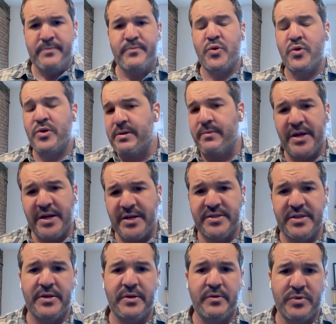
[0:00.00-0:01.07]
pretty
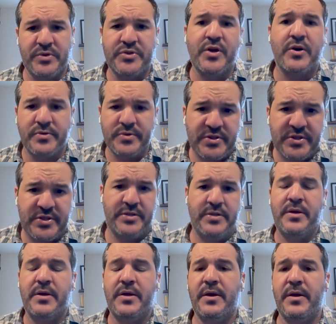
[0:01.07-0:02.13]
amazing results.
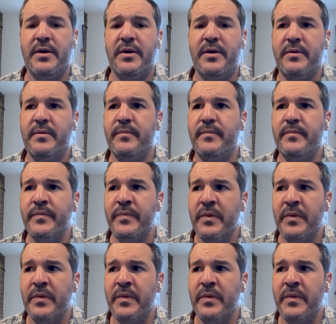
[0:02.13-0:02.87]
And